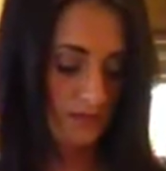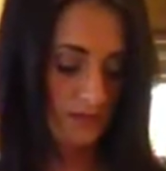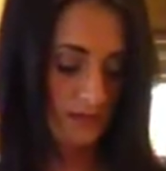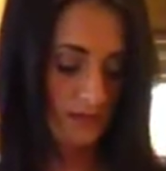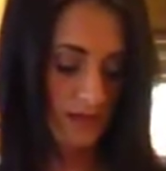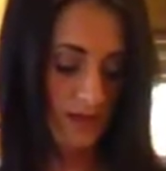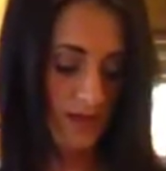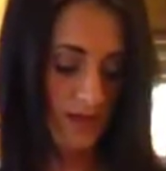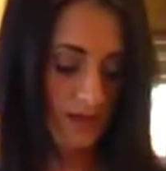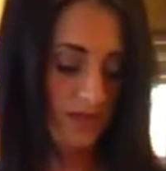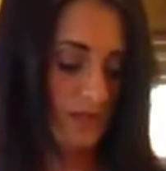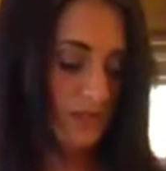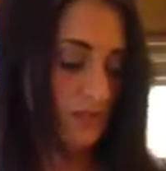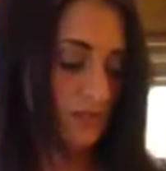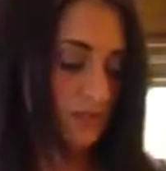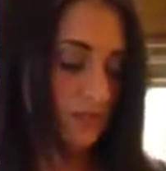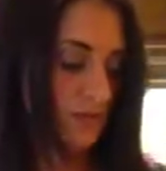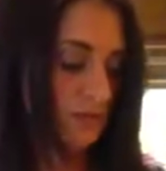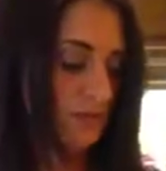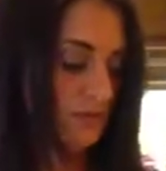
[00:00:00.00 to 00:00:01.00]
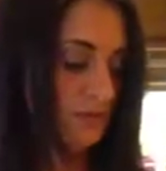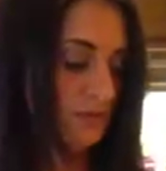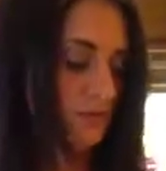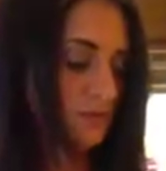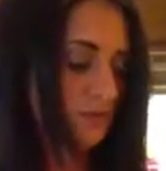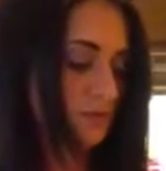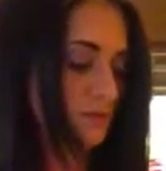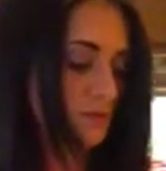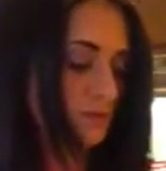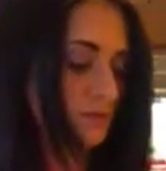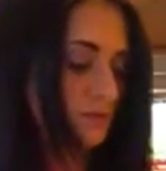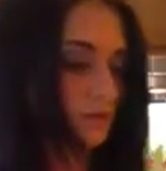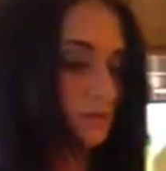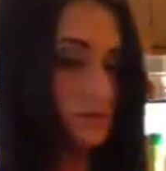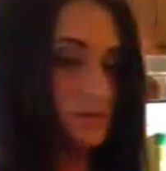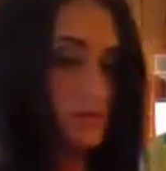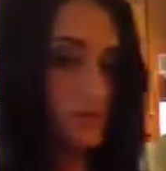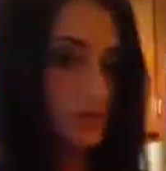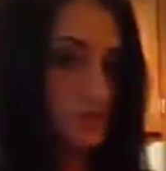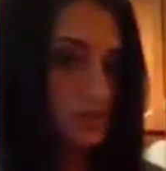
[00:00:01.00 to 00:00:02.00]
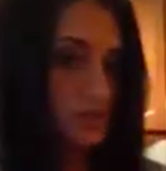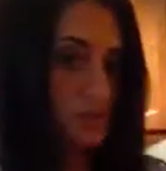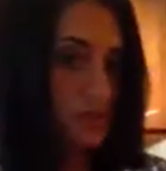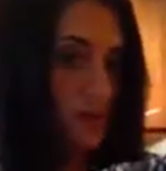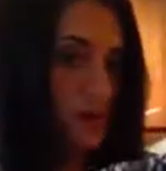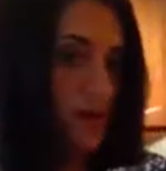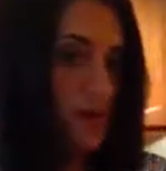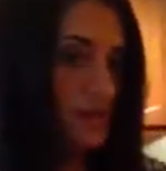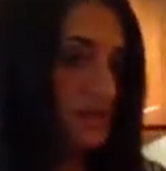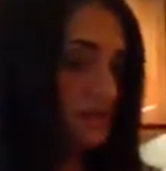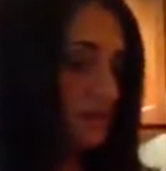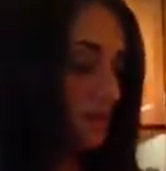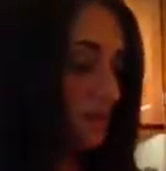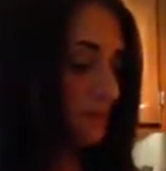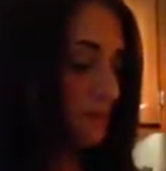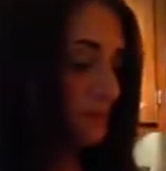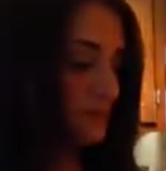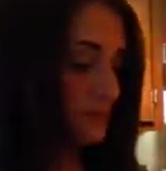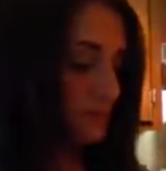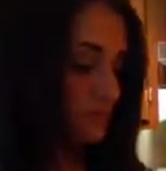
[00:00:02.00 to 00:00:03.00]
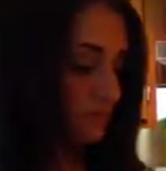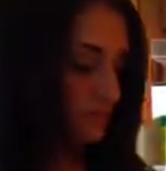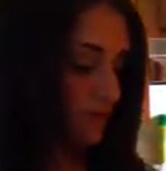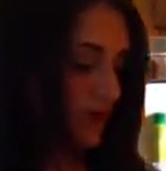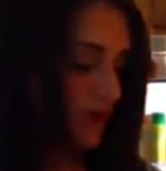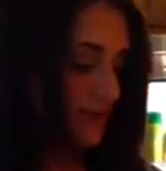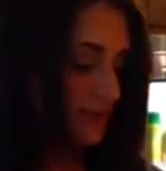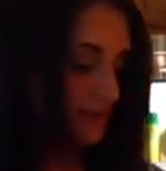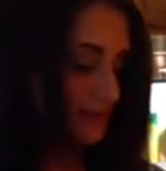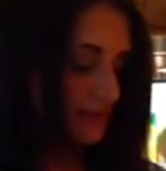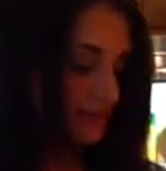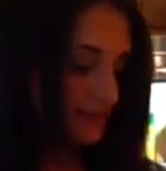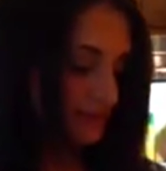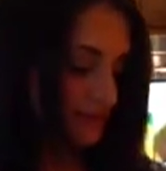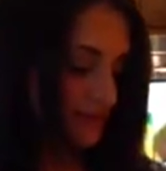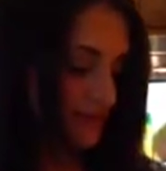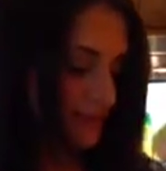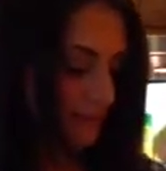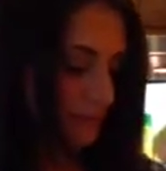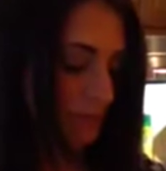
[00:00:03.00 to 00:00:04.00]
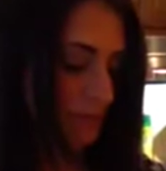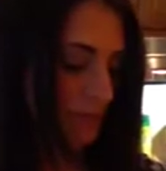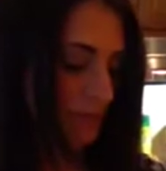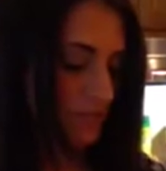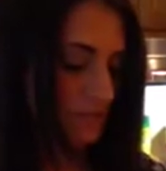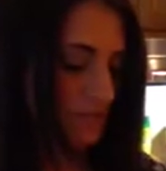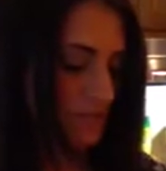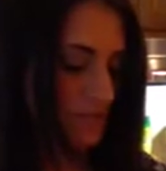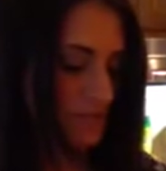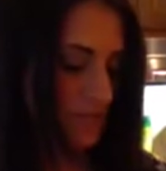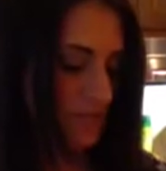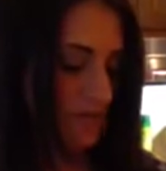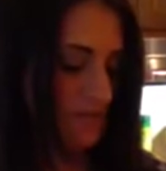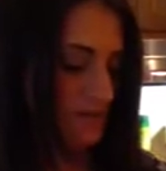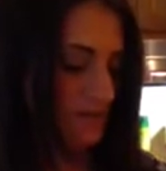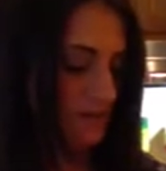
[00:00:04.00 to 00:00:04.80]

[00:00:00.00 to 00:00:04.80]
So I'll just go ahead and dump this right into that bowl of chicken.